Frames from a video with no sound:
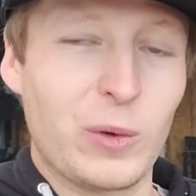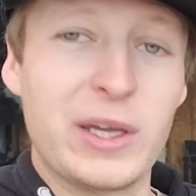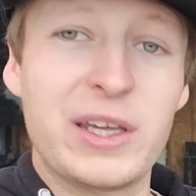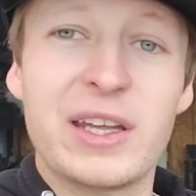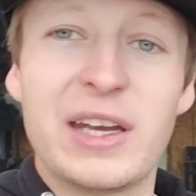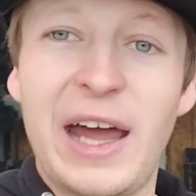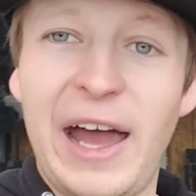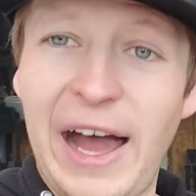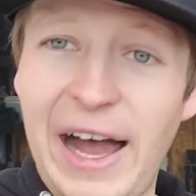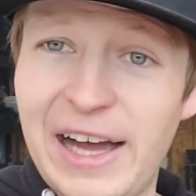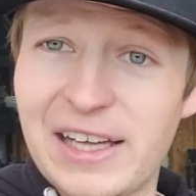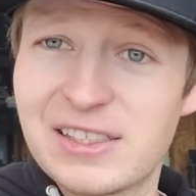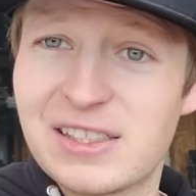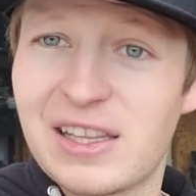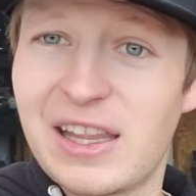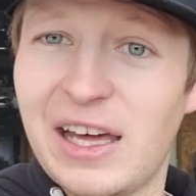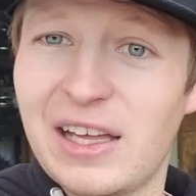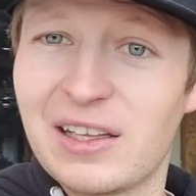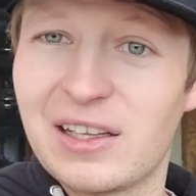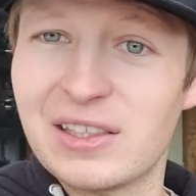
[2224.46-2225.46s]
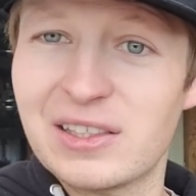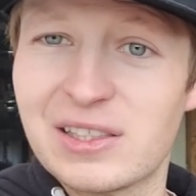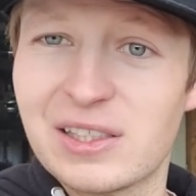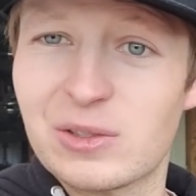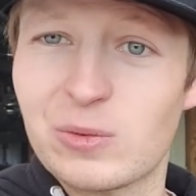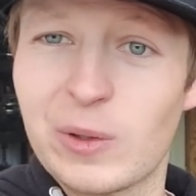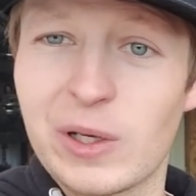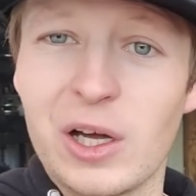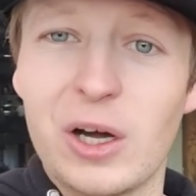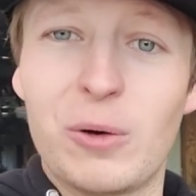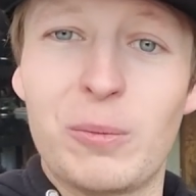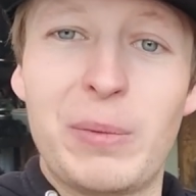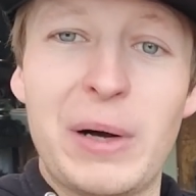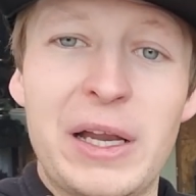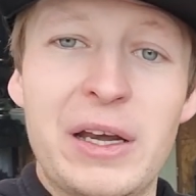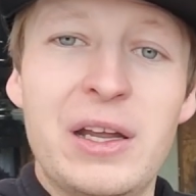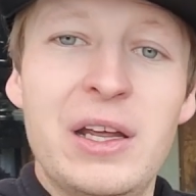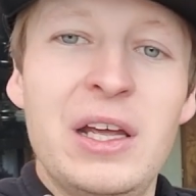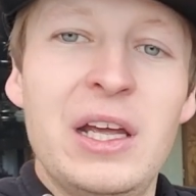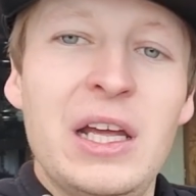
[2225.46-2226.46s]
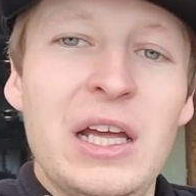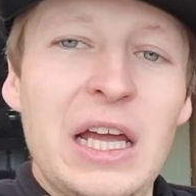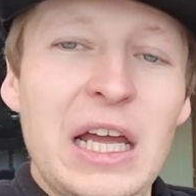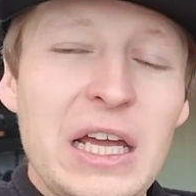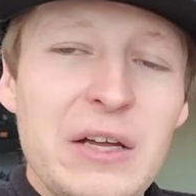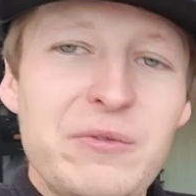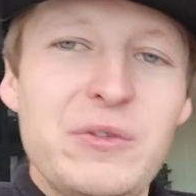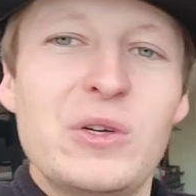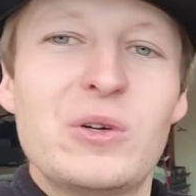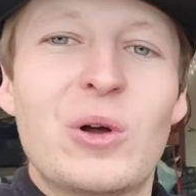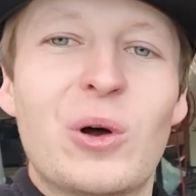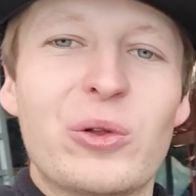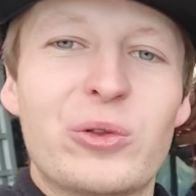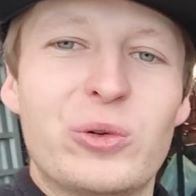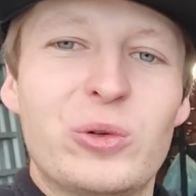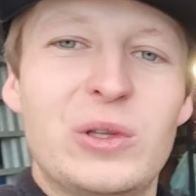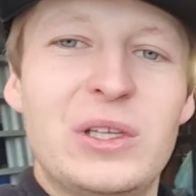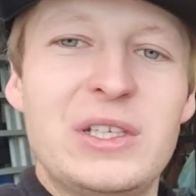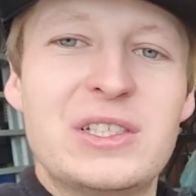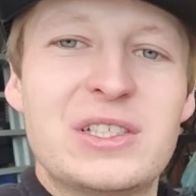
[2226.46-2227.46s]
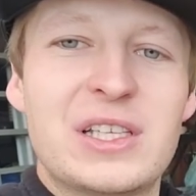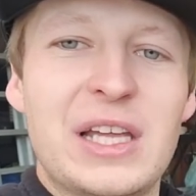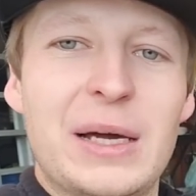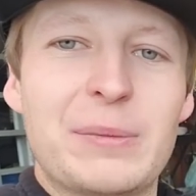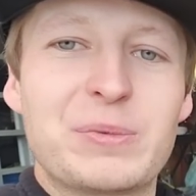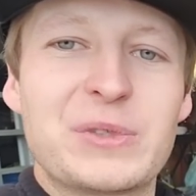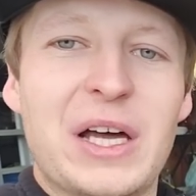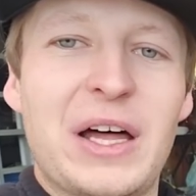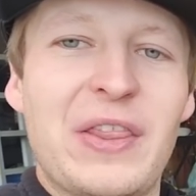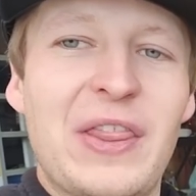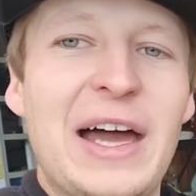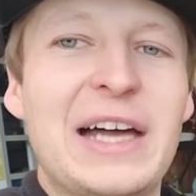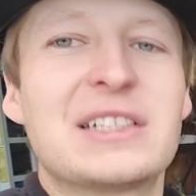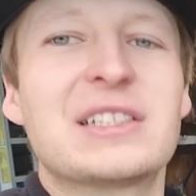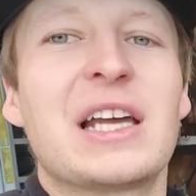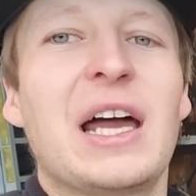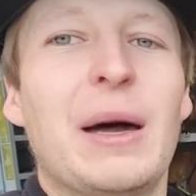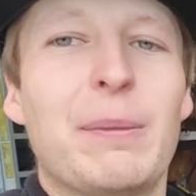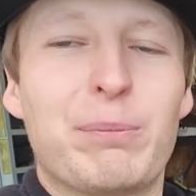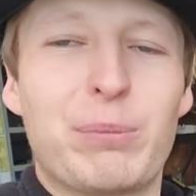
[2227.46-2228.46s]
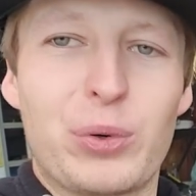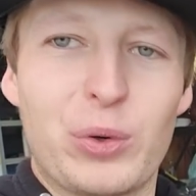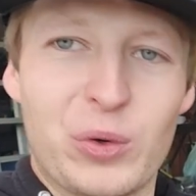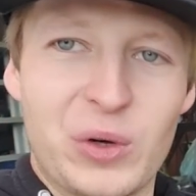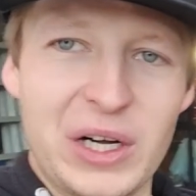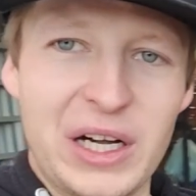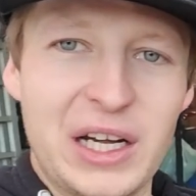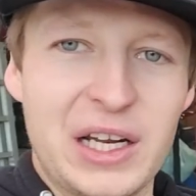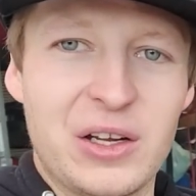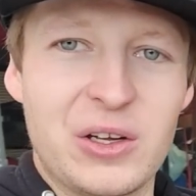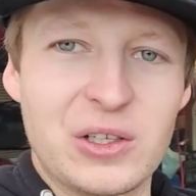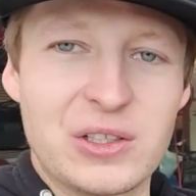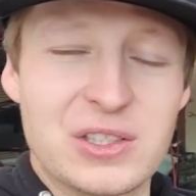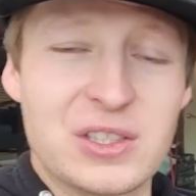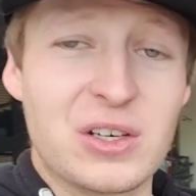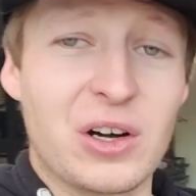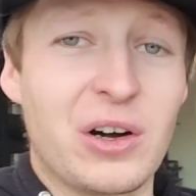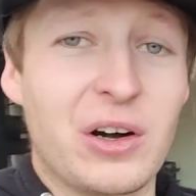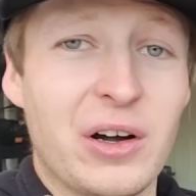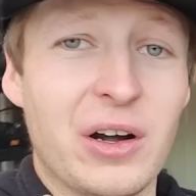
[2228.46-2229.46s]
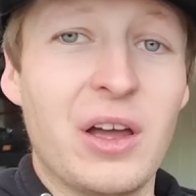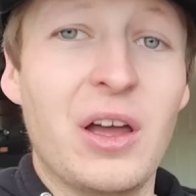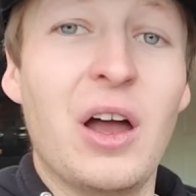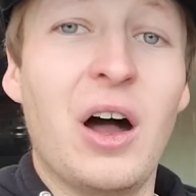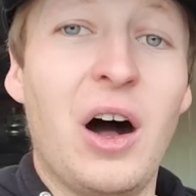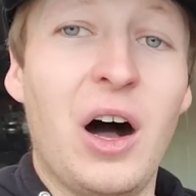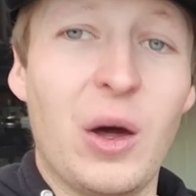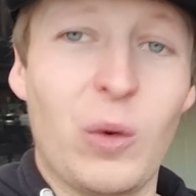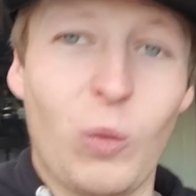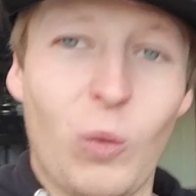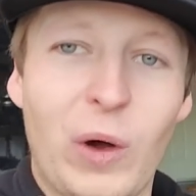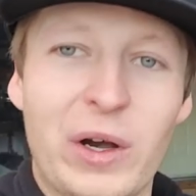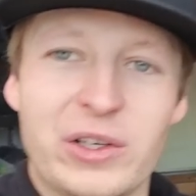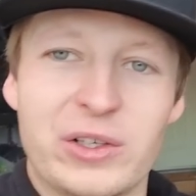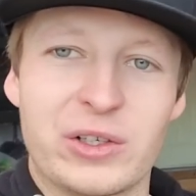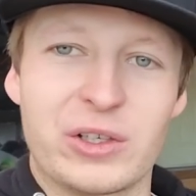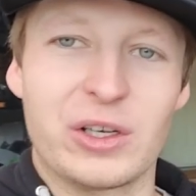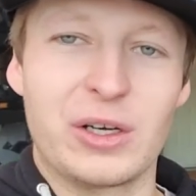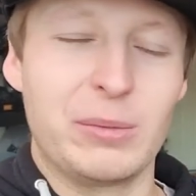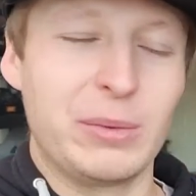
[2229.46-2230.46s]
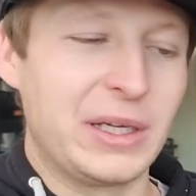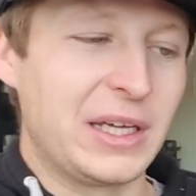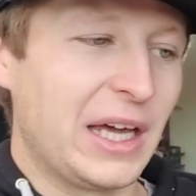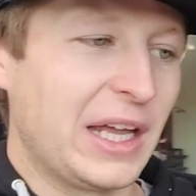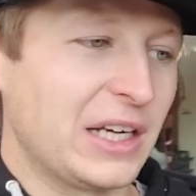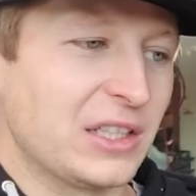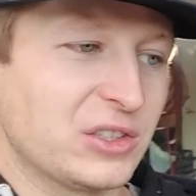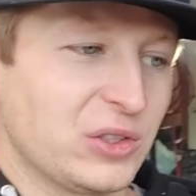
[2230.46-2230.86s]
we can add to that list as we go. But if you go through these steps, that's a pretty good start on what you're gonna be getting.